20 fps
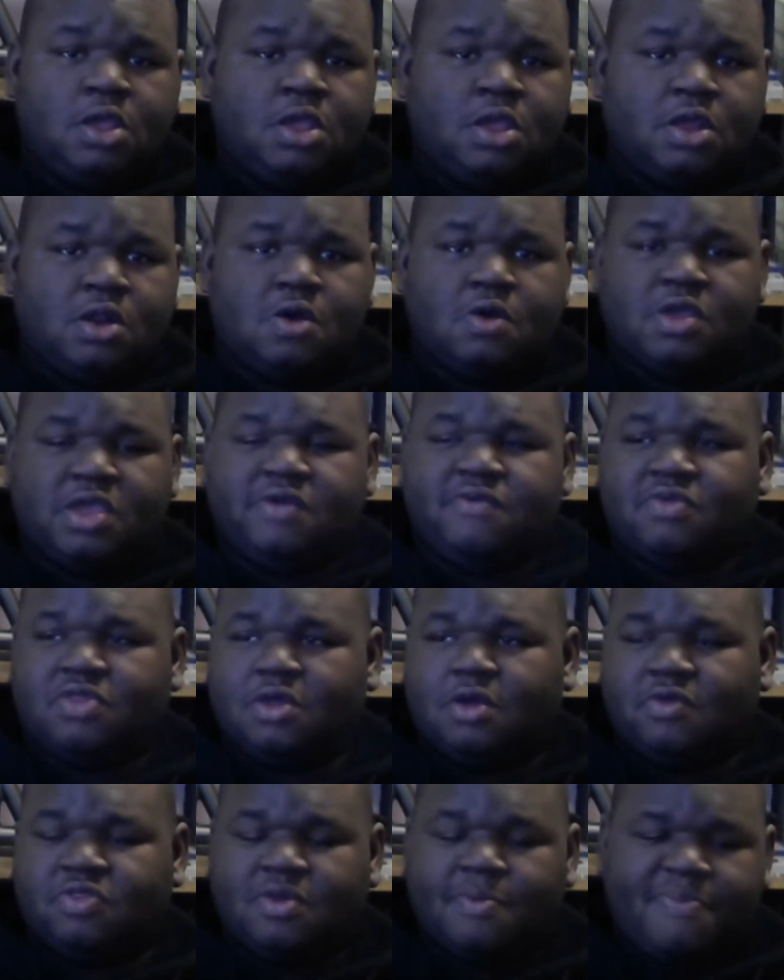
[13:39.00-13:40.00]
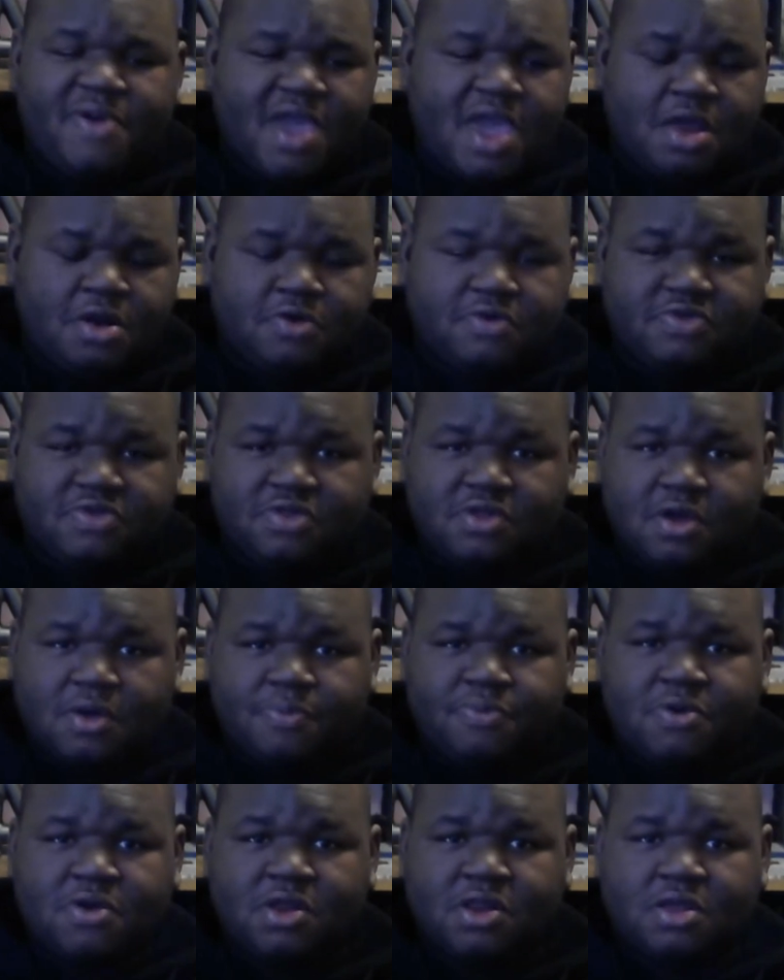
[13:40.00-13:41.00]
You know, even though the pedals look
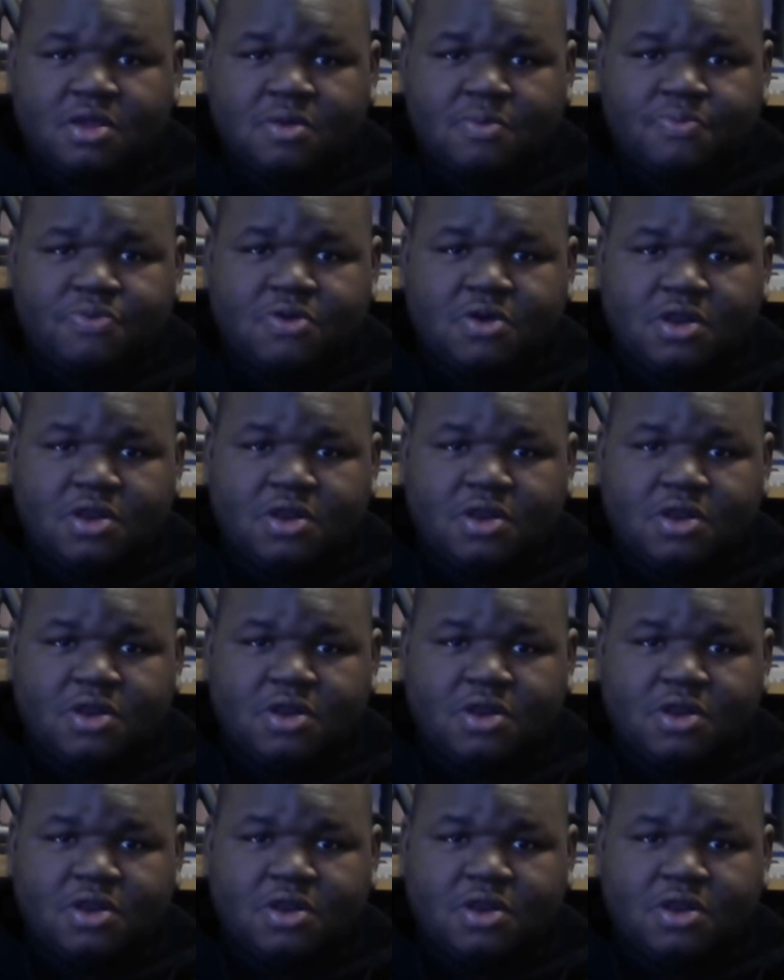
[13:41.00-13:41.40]
pretty